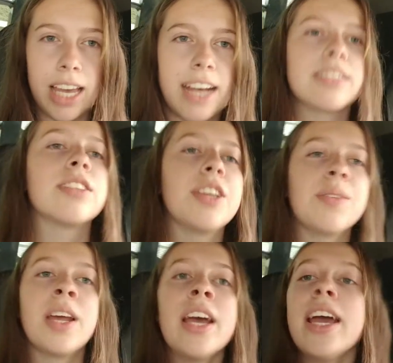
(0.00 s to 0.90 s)
Yeah, it's
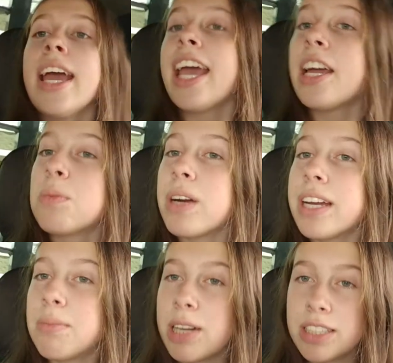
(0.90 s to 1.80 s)
noon. And we're
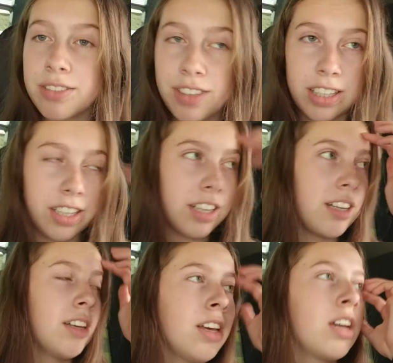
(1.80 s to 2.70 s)
in
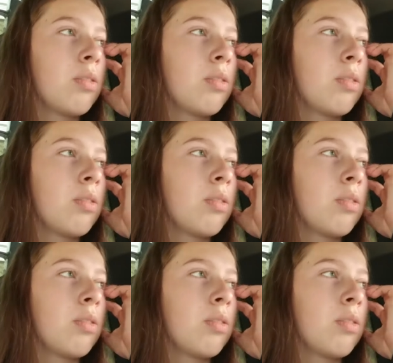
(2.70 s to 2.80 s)
Pennsylvania.